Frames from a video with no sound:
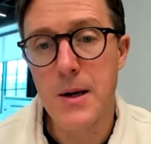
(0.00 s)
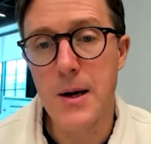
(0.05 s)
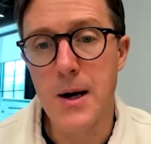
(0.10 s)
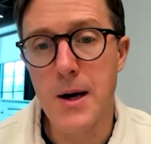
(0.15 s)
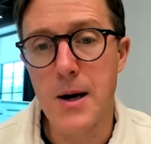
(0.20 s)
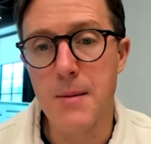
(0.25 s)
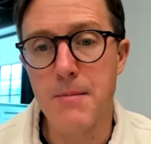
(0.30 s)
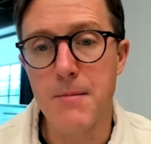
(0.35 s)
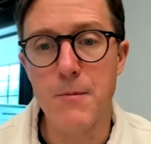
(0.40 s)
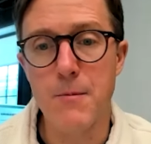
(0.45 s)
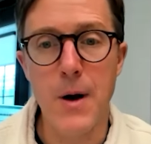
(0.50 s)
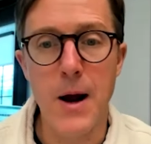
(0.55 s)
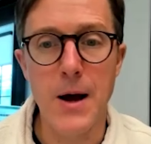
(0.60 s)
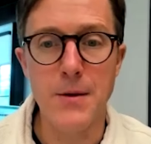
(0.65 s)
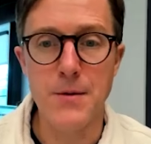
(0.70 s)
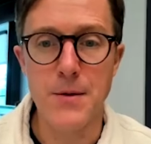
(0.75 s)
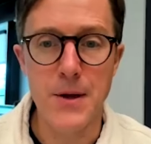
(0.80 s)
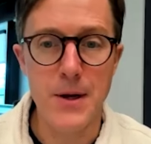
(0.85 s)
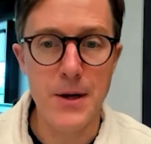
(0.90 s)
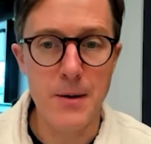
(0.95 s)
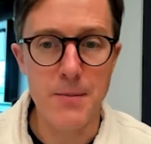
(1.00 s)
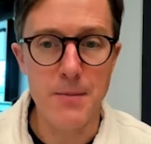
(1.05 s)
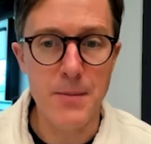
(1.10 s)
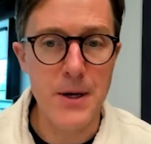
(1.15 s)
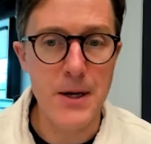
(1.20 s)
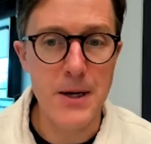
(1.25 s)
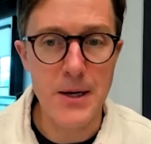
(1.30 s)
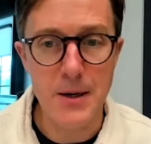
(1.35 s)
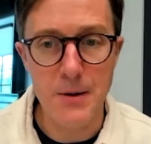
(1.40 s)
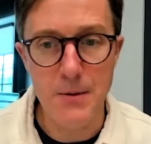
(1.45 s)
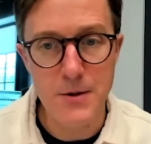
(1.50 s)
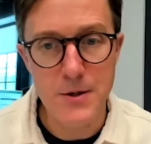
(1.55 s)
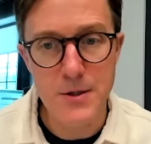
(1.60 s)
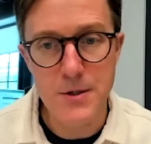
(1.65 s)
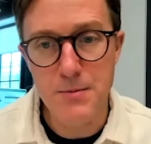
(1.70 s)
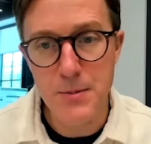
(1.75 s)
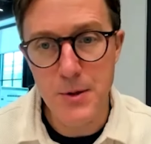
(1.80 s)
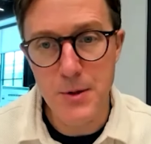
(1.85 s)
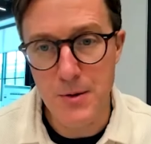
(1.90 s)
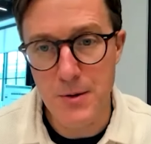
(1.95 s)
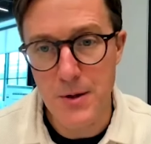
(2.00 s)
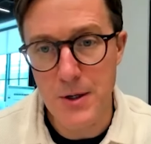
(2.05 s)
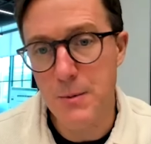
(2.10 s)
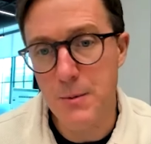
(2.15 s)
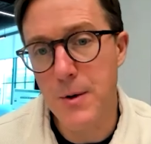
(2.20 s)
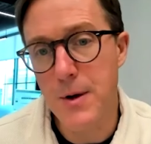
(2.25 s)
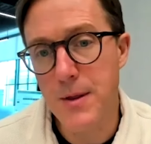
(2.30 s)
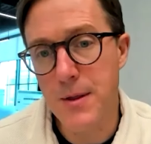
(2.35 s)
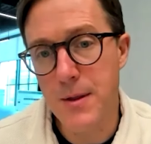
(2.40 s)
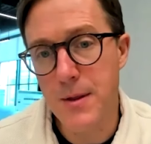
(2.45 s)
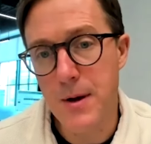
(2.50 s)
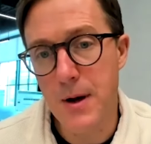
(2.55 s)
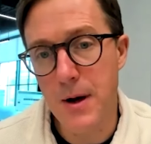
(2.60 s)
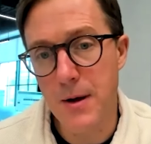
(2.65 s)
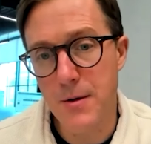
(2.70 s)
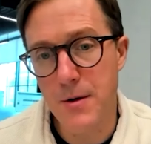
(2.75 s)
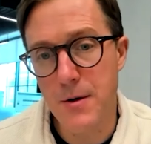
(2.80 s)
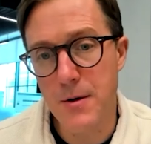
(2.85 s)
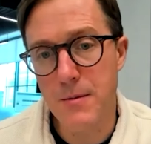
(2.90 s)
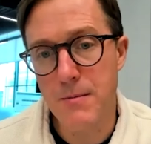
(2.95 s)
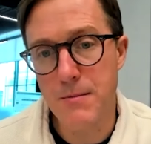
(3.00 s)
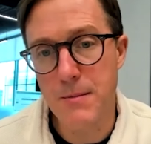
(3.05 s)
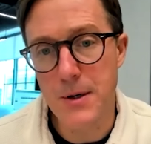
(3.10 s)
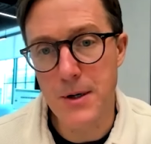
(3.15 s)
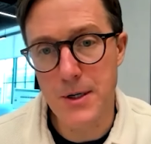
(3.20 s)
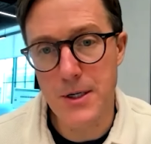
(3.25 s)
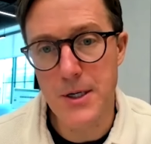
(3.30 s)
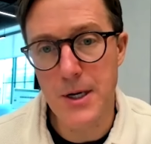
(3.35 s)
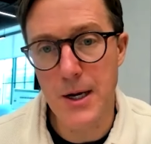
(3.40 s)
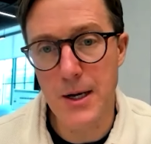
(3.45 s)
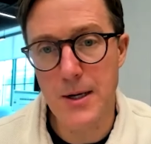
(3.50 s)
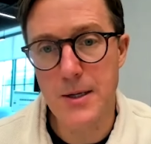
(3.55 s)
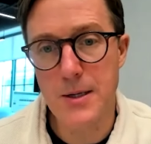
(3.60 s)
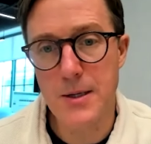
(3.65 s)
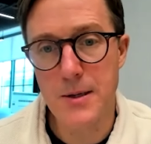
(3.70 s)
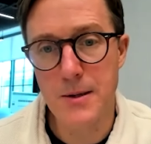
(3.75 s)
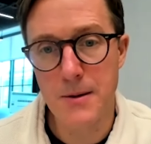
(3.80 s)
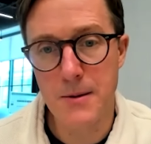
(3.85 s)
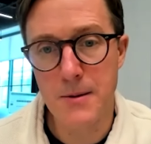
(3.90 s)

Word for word: um, rather than competing purely with other milkshakes.